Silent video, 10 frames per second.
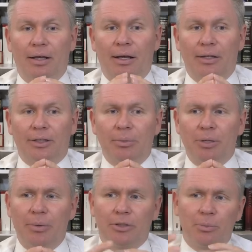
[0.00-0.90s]
And
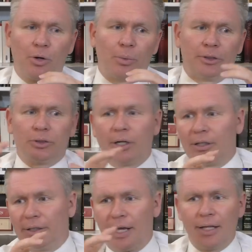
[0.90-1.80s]
sometimes the more we
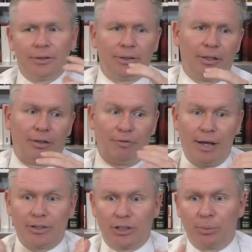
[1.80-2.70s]
struggle against it, the
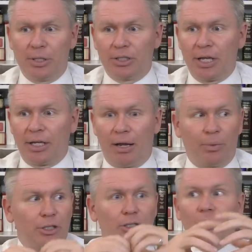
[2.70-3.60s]
faster we sink, and
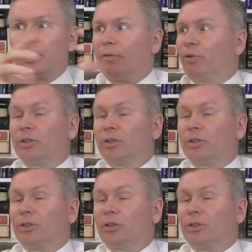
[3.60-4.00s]
we're just looking for